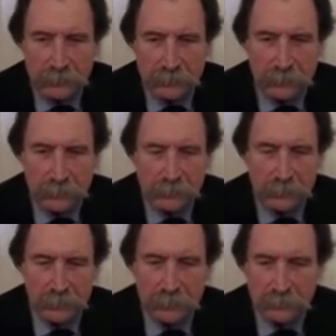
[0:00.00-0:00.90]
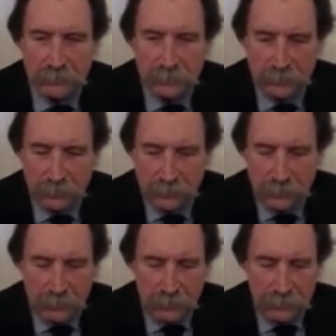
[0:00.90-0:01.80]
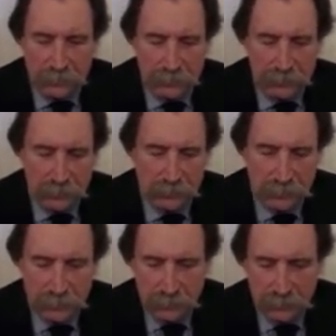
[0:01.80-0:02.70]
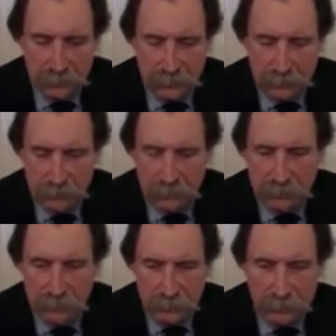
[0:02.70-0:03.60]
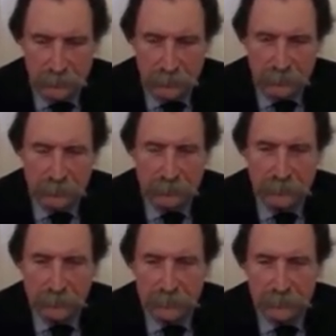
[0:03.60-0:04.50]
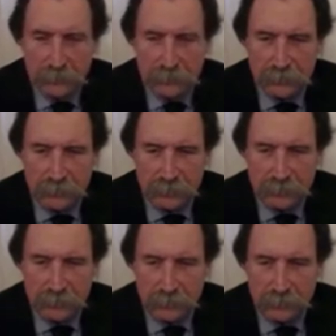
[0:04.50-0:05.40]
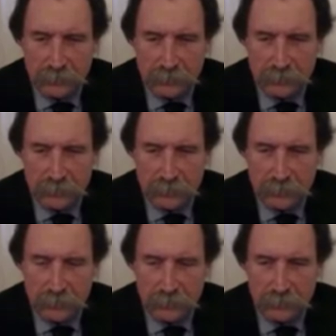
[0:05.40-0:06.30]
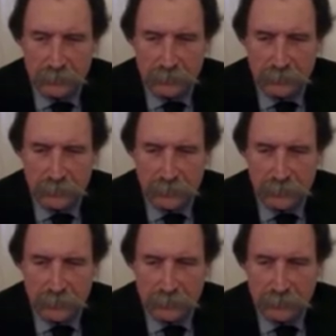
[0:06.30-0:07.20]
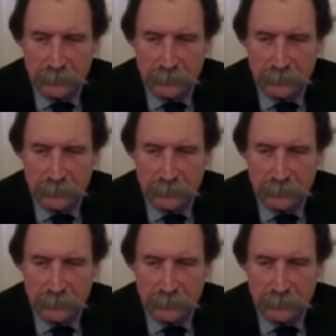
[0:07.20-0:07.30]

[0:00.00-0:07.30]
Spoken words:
No words are spoken by the person on screen.